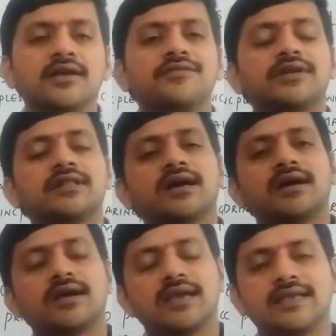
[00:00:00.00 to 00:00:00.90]
For
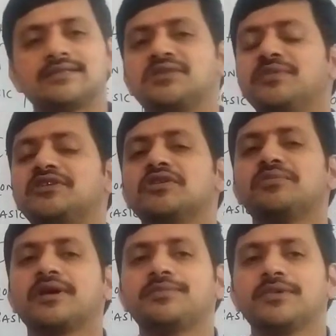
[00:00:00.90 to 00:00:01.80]
the estimation
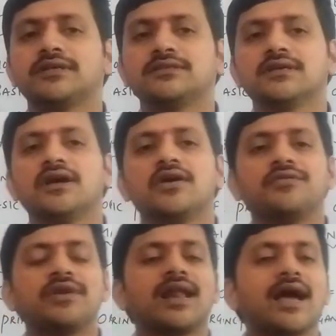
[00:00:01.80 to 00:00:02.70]
purpose,
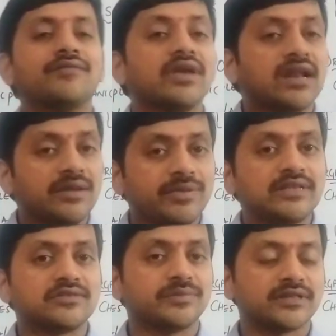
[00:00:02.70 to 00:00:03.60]
we are having
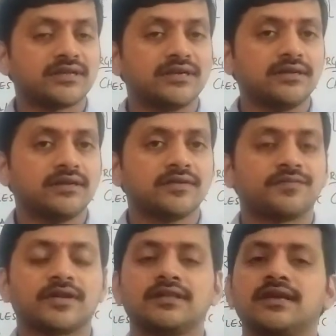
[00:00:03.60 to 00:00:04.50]
Liebig's method
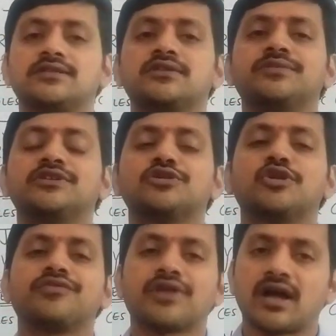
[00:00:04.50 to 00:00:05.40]
for the estimation
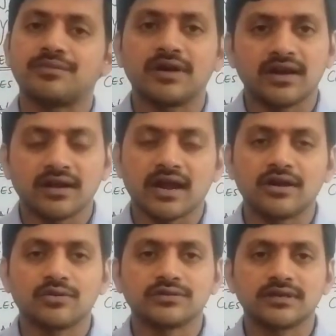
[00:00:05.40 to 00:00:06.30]
of carbon and
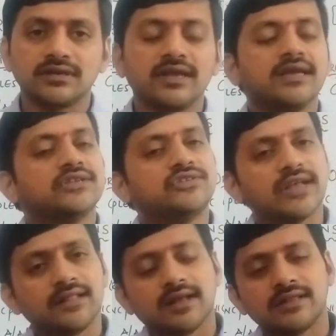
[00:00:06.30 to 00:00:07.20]
hydrogen,
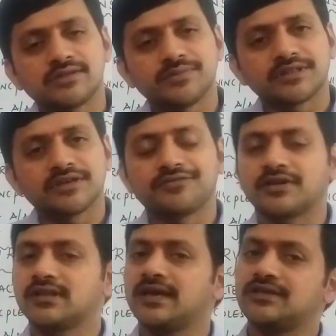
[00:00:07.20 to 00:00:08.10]
Jaldal's method for
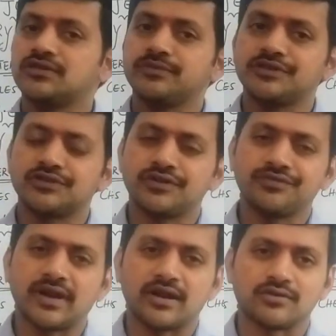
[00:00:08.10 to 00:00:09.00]
the estimation of
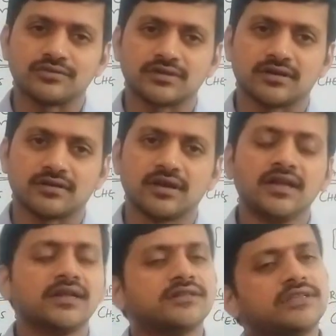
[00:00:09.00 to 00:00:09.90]
nitrogen.
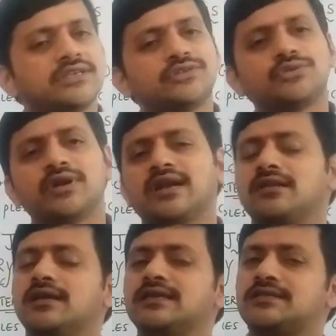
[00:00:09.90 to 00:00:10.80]
These two
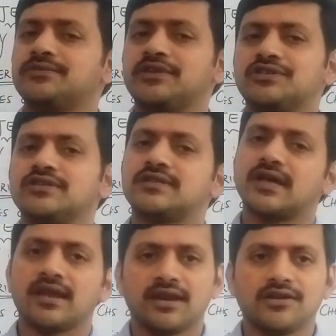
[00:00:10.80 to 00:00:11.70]
estimations
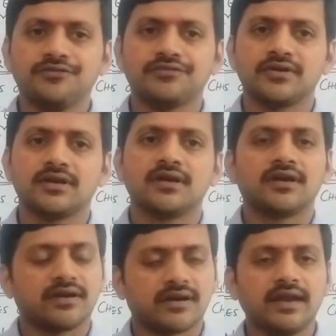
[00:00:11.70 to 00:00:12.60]
are enough,
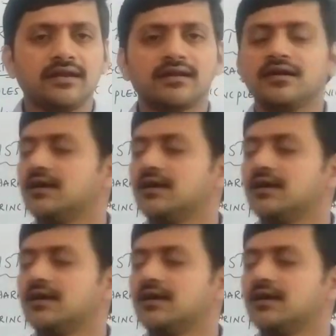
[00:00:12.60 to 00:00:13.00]
right?